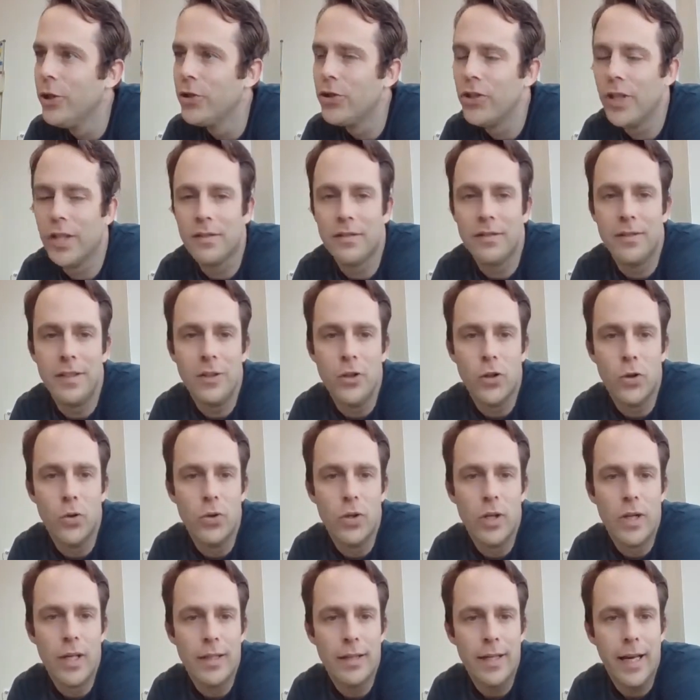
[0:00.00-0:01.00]
You just need
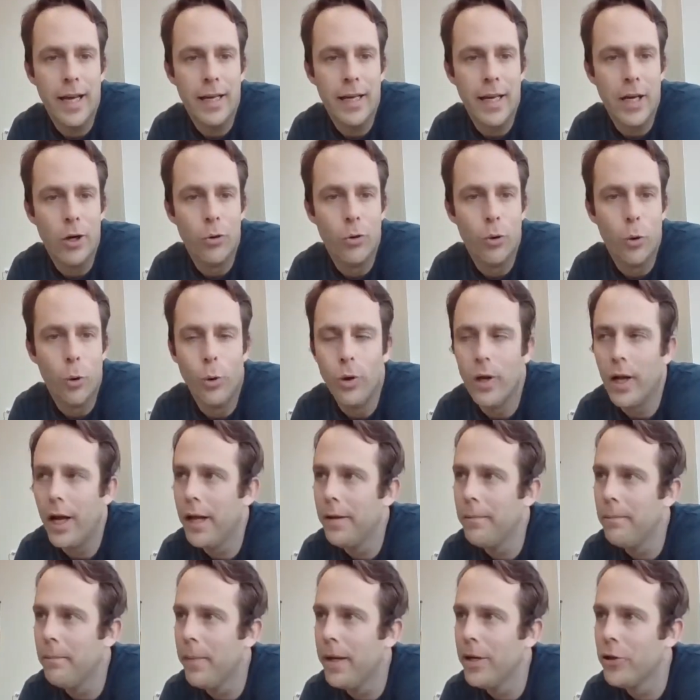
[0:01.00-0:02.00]
to take a ruler
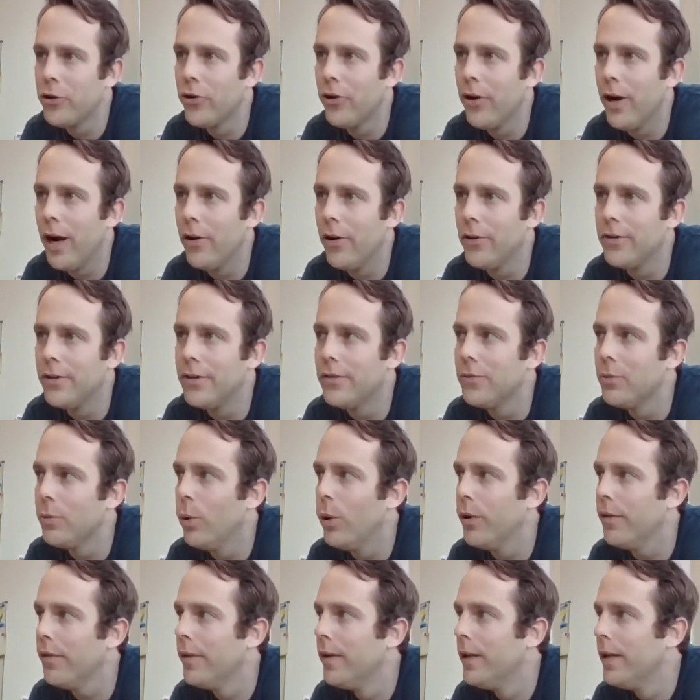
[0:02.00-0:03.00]
and measure out this
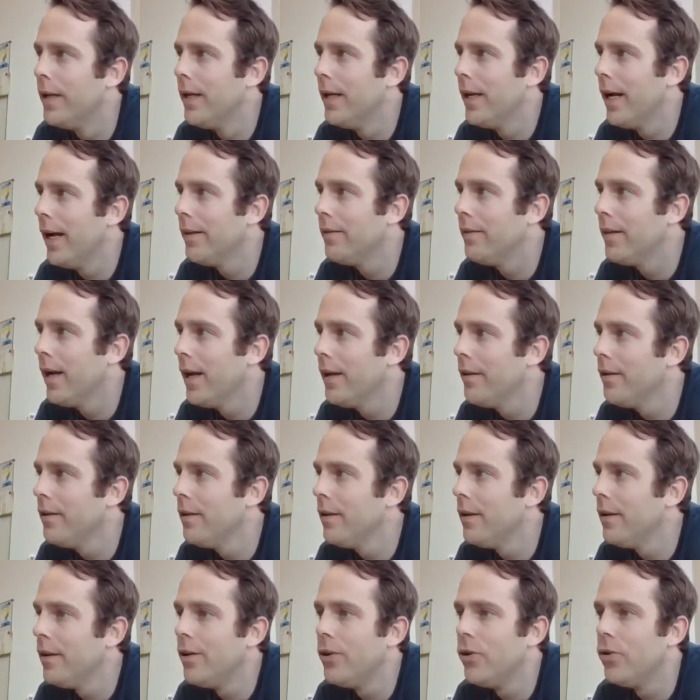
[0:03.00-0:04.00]
one. And
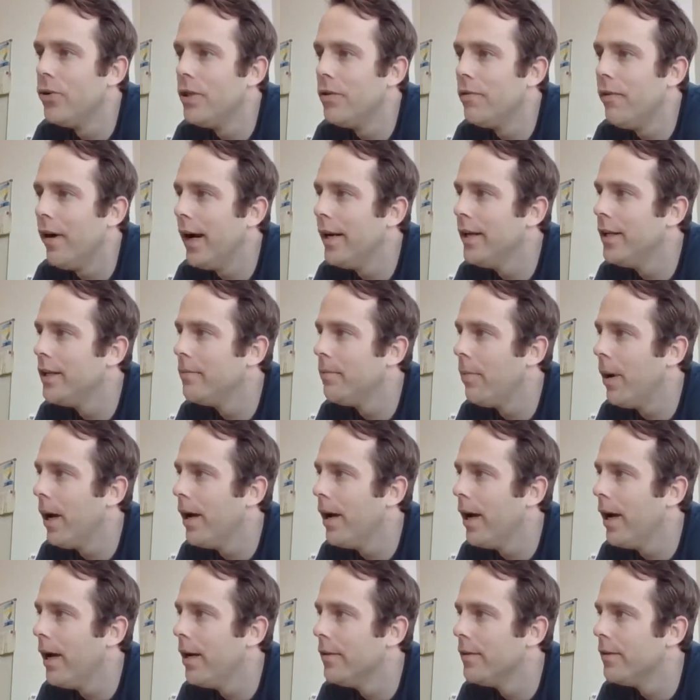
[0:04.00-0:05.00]
then you divide it
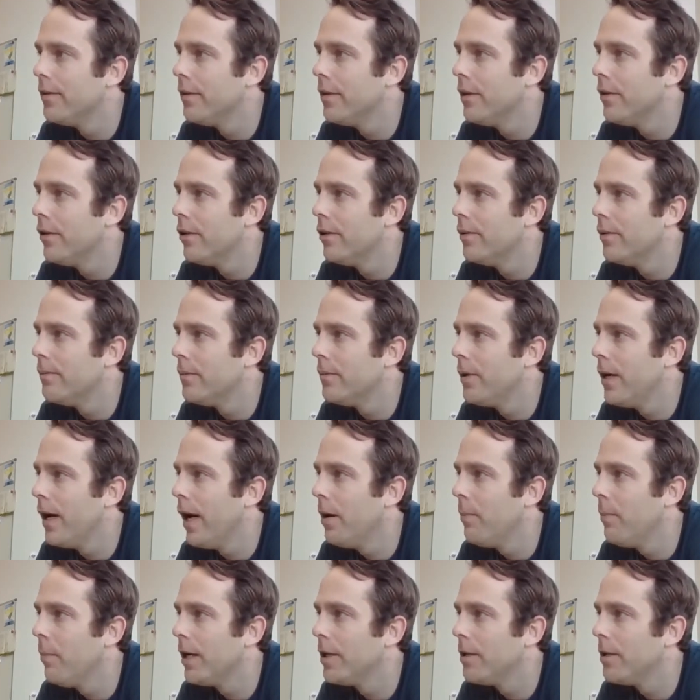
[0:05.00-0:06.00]
by A0
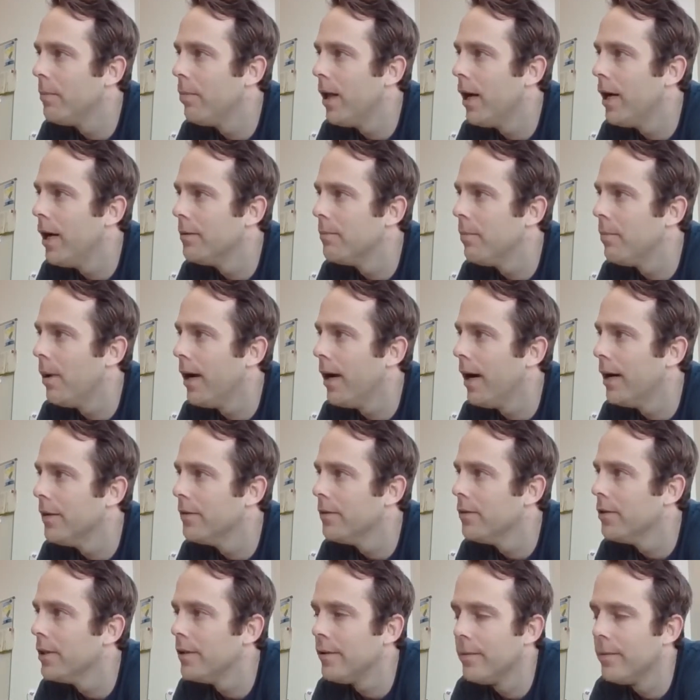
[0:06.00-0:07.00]
and multiply it by
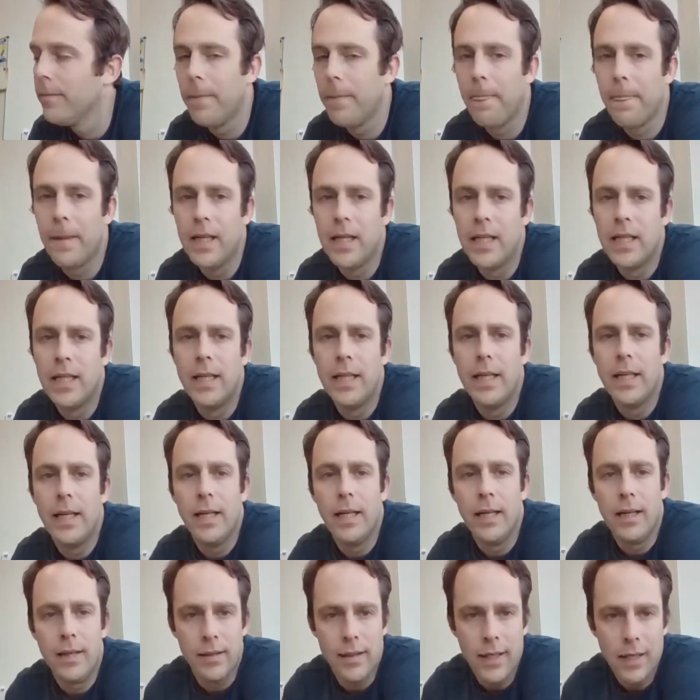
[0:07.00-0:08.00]
100.
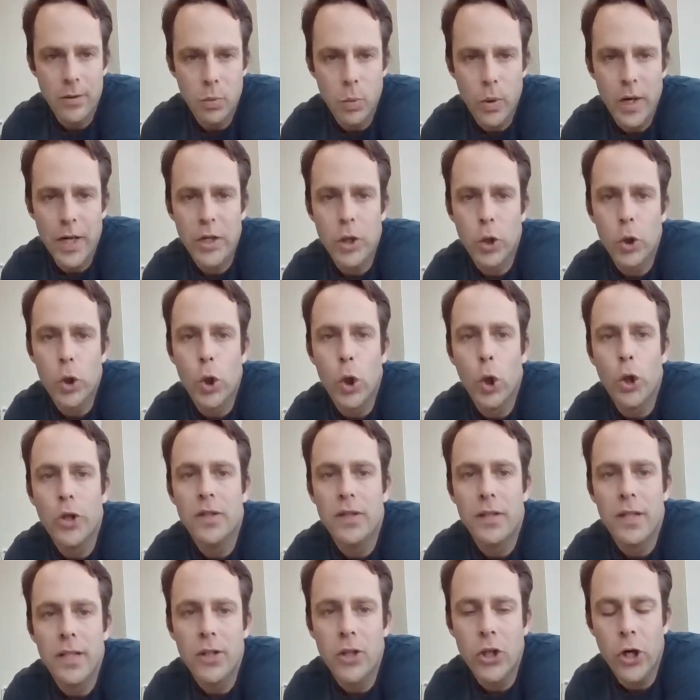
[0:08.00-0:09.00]
That way you could
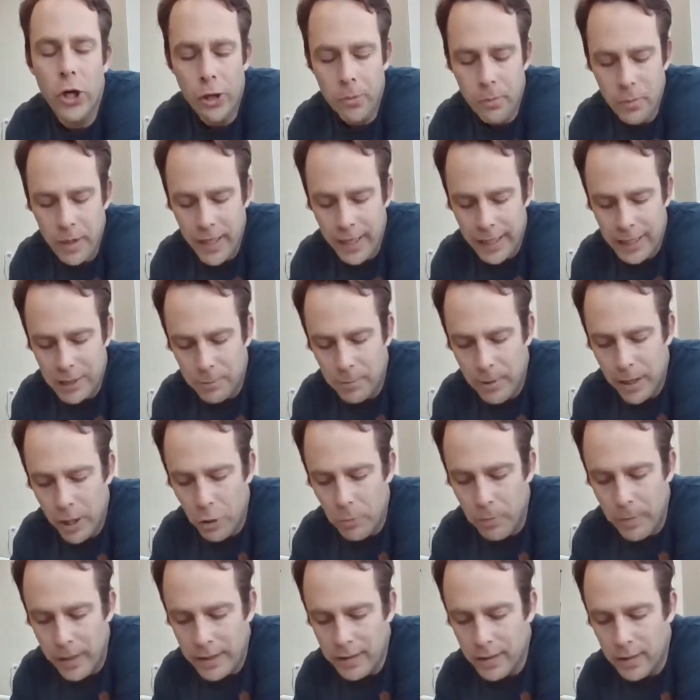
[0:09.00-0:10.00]
determine
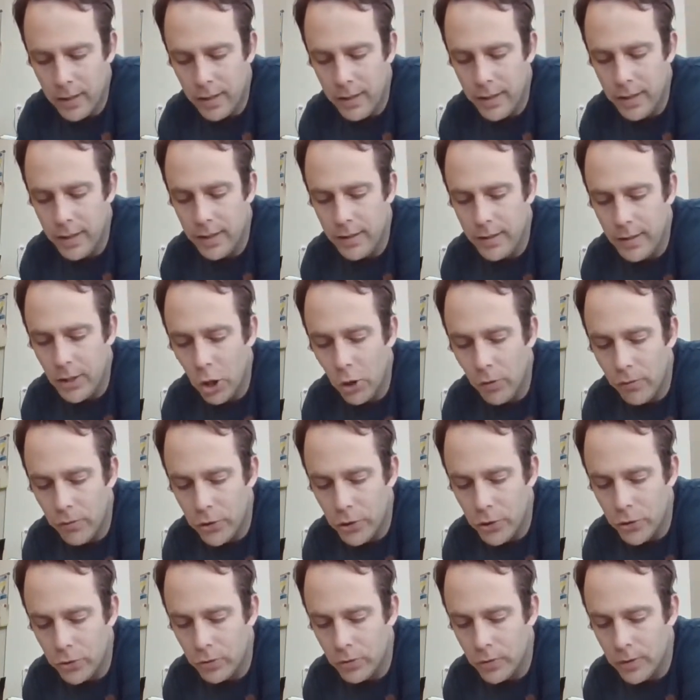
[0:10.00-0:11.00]
experimentally the
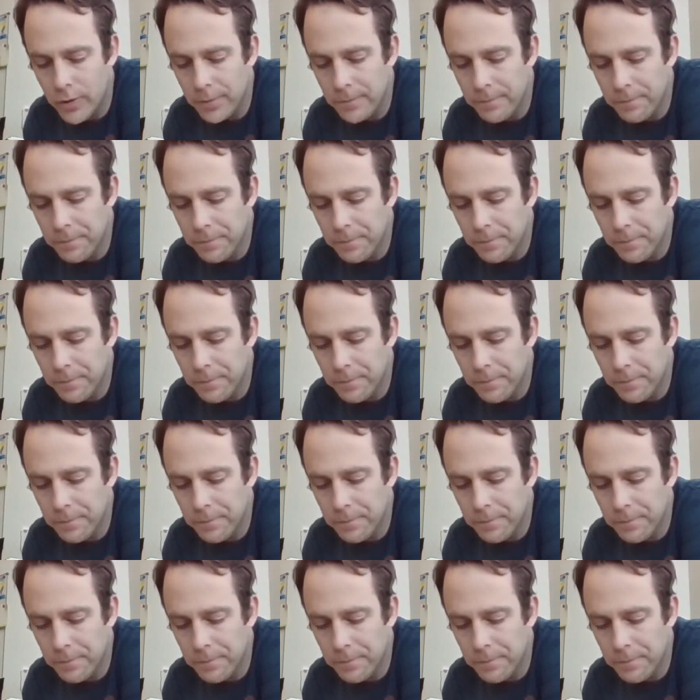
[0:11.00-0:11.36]
overshoot.